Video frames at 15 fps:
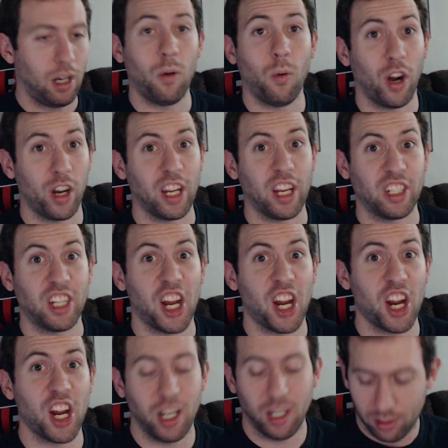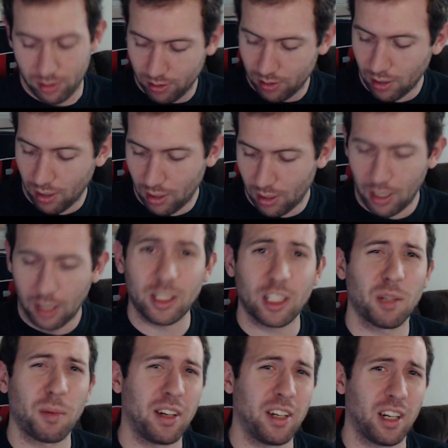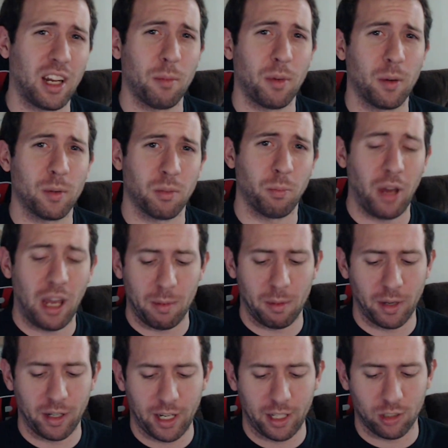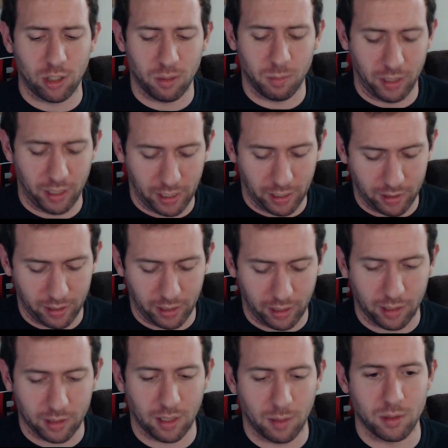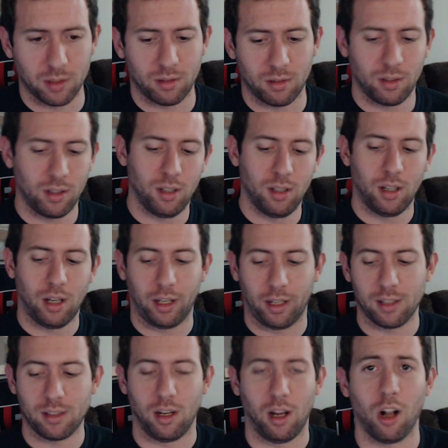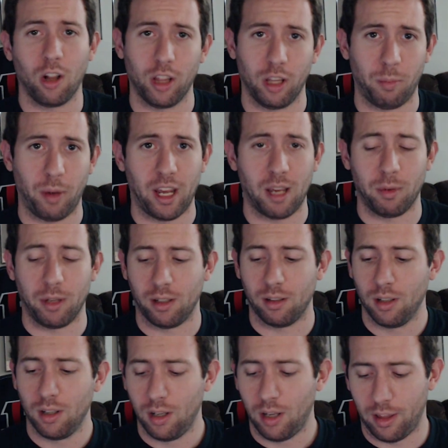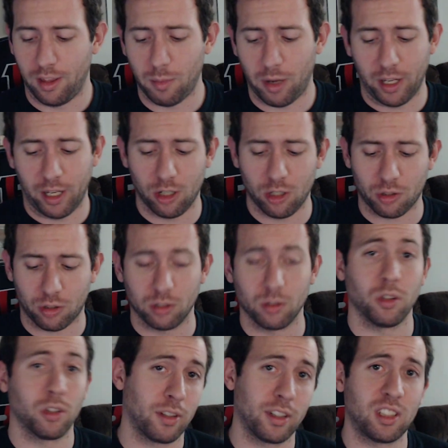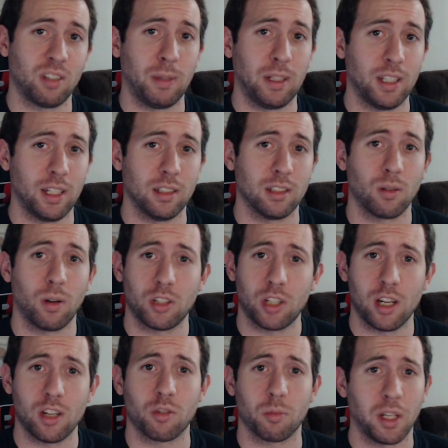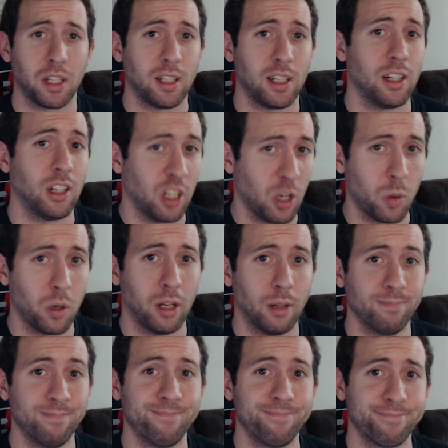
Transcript: I want ET. It's actually my nickname when I was a baby. My dad called me ET because I was, I guess, an ugly baby. And then my ears grew and the rest of me didn't, so I changed from ET to Yoda.